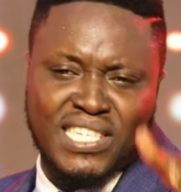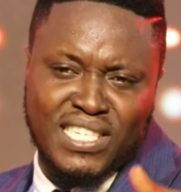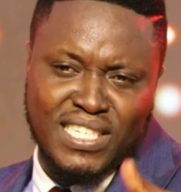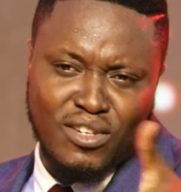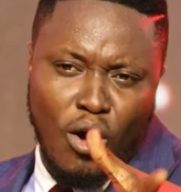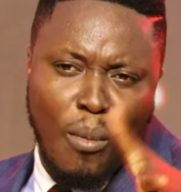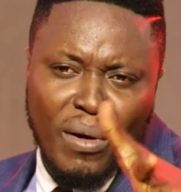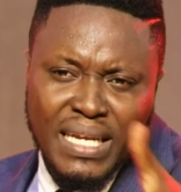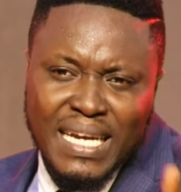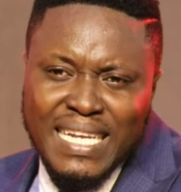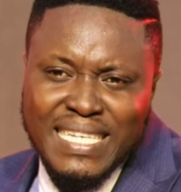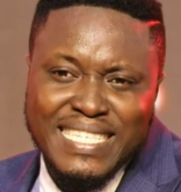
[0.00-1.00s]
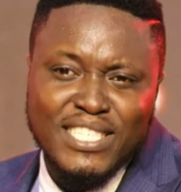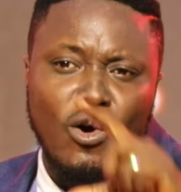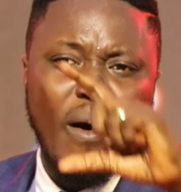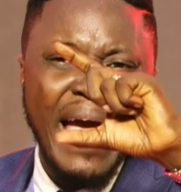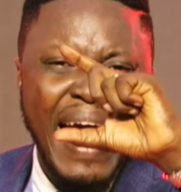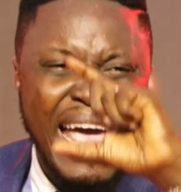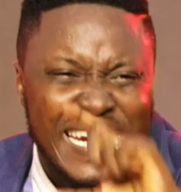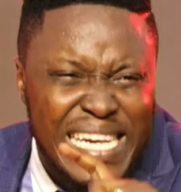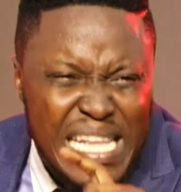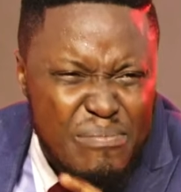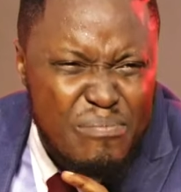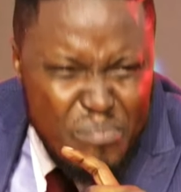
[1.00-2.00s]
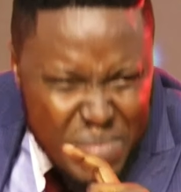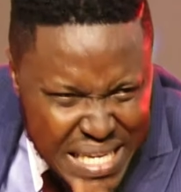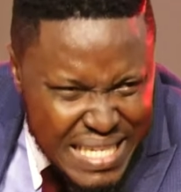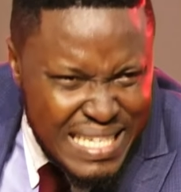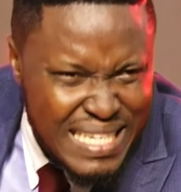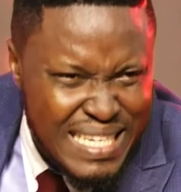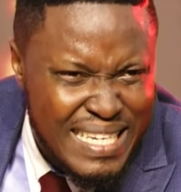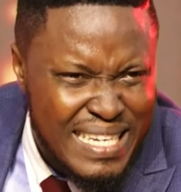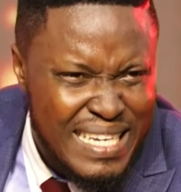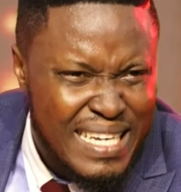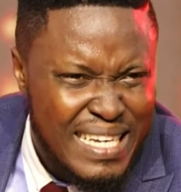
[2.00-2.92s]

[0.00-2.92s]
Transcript: common English, is your enemy. Your